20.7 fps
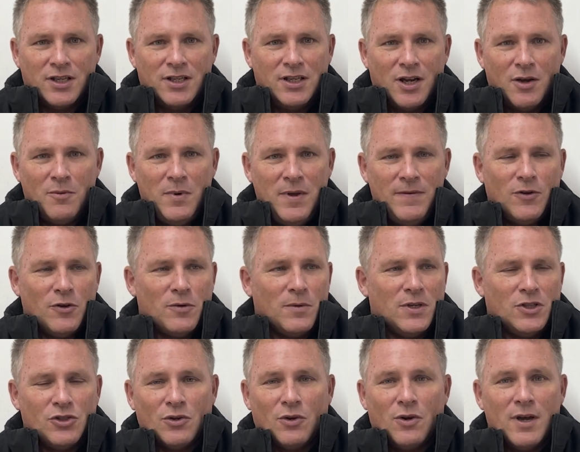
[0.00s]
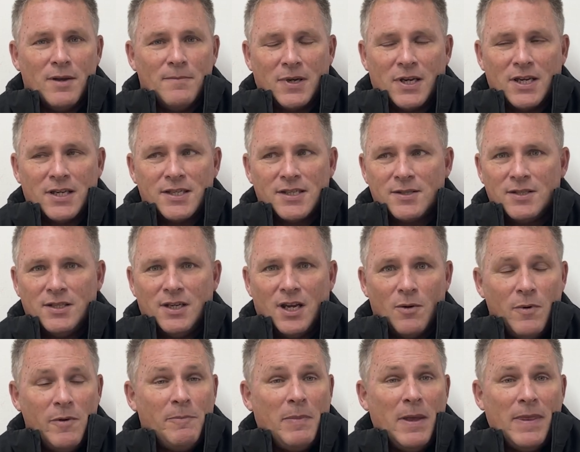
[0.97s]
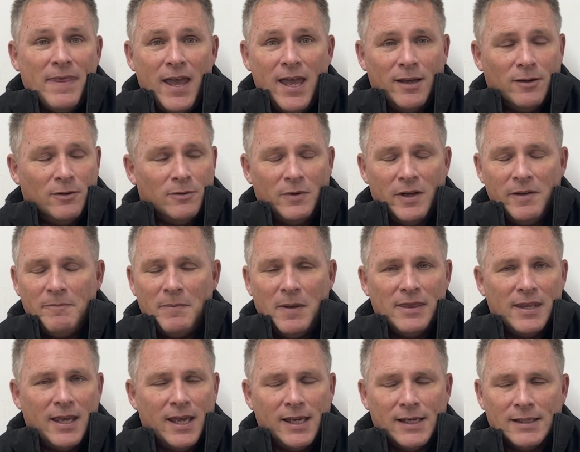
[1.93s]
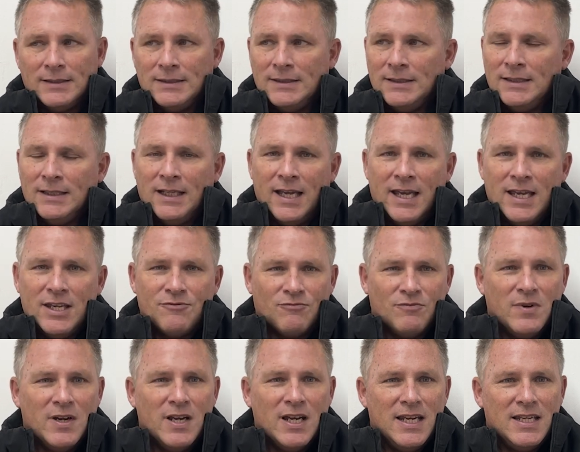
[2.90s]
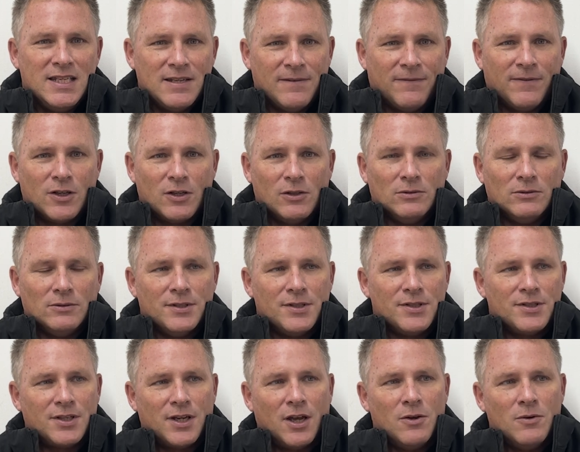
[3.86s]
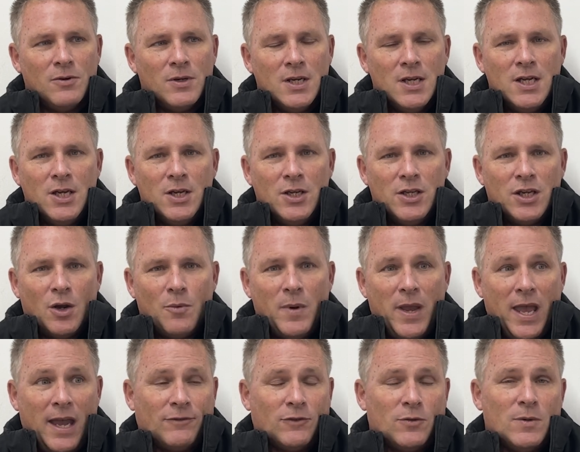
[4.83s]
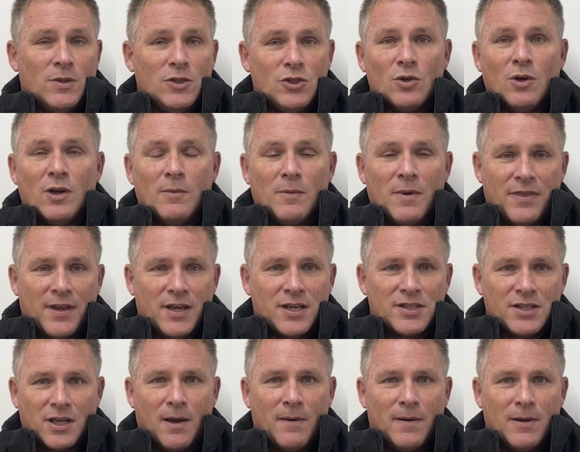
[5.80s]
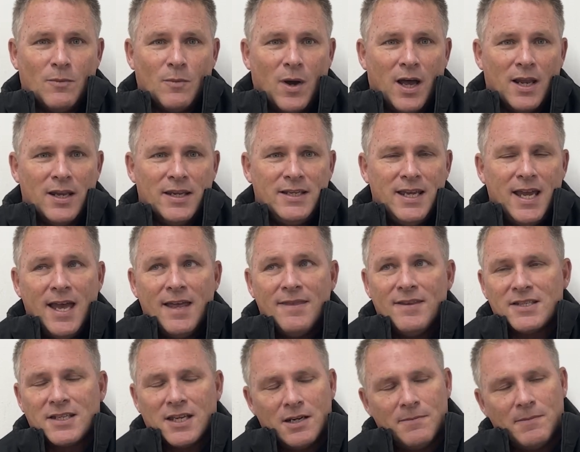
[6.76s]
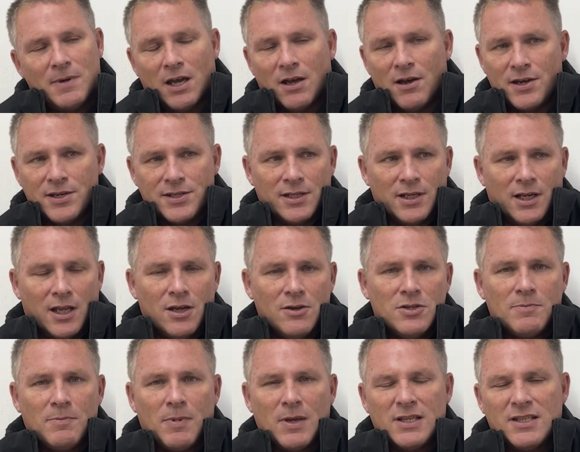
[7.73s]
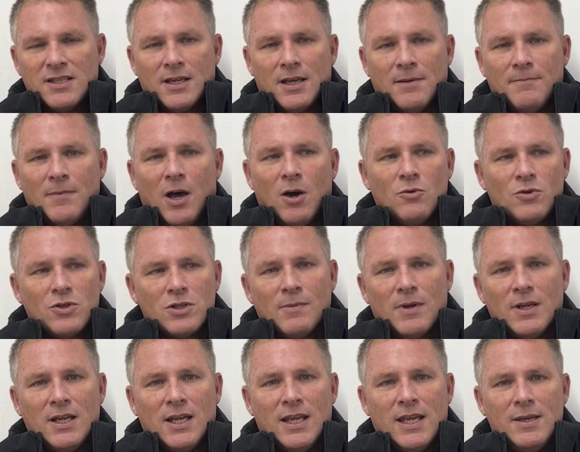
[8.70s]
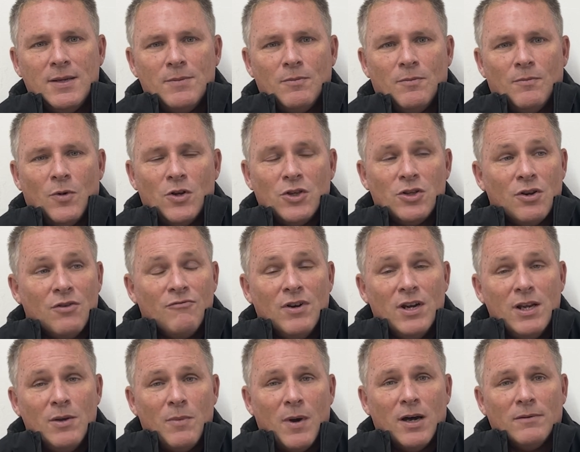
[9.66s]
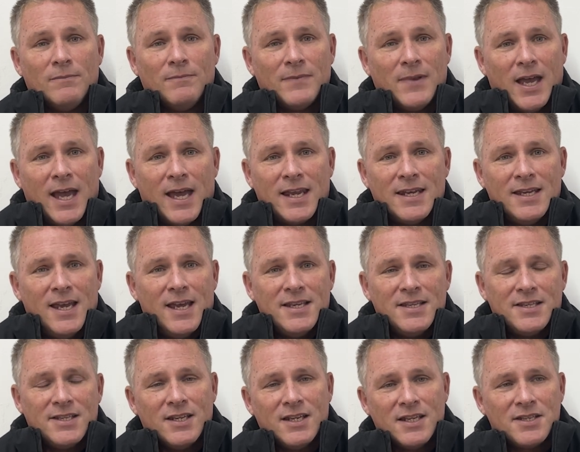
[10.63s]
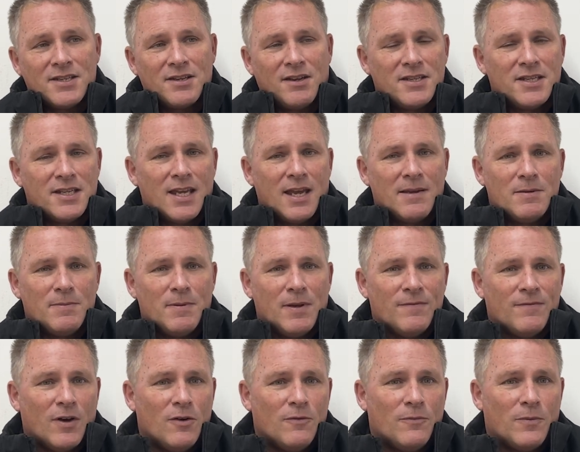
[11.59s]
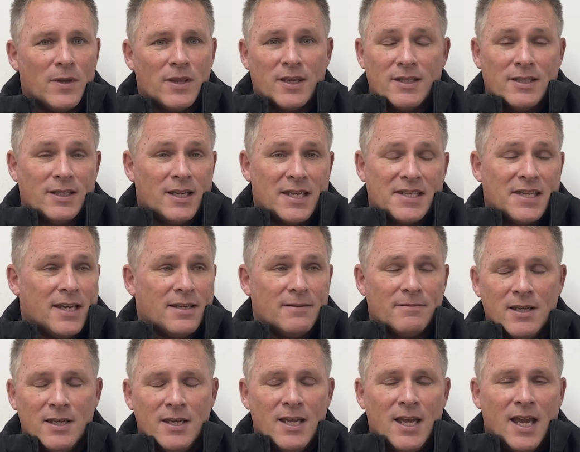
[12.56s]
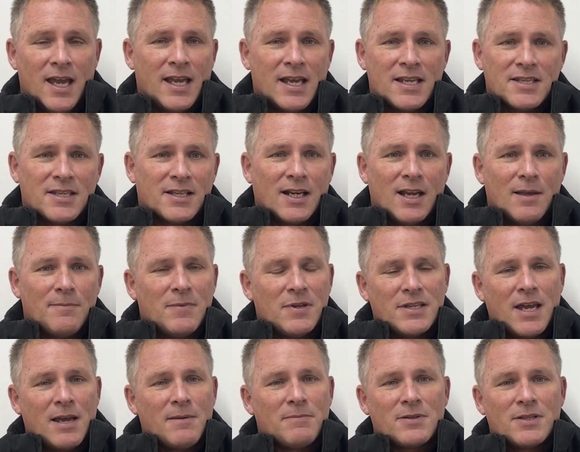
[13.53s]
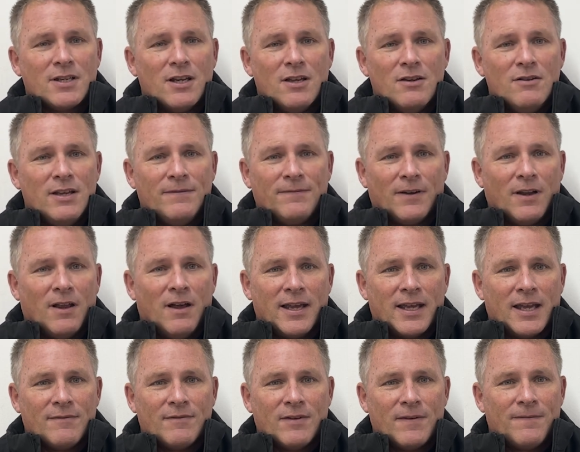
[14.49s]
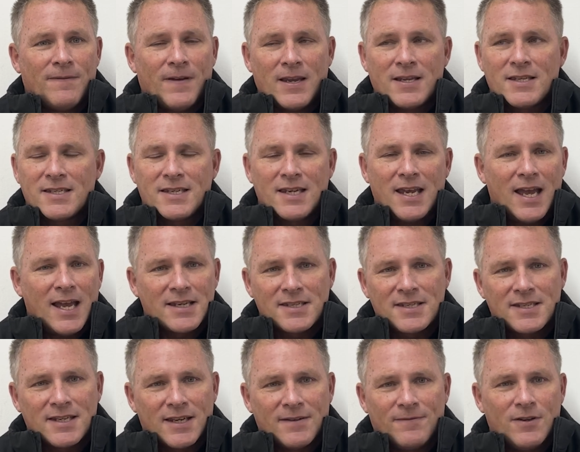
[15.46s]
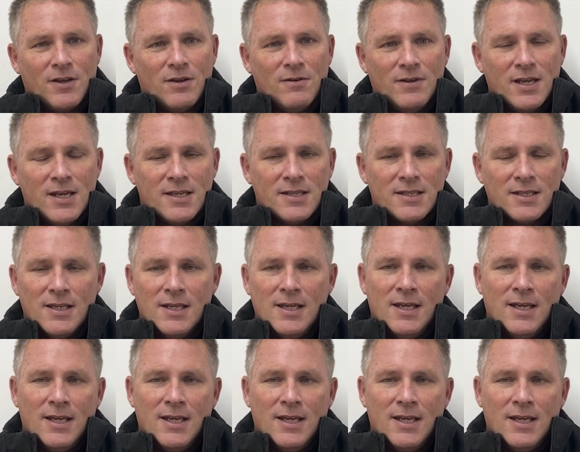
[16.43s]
You know, we've got to enjoy it because, you know, we've been there. It's really difficult. So, you know, we have to enjoy it when things are going well. And yeah, there's going to be highs and lows, but ultimately we're doing really well, and it's an exciting game to be involved with. And as I said, against a club that's absolutely flying over a fantastic few years.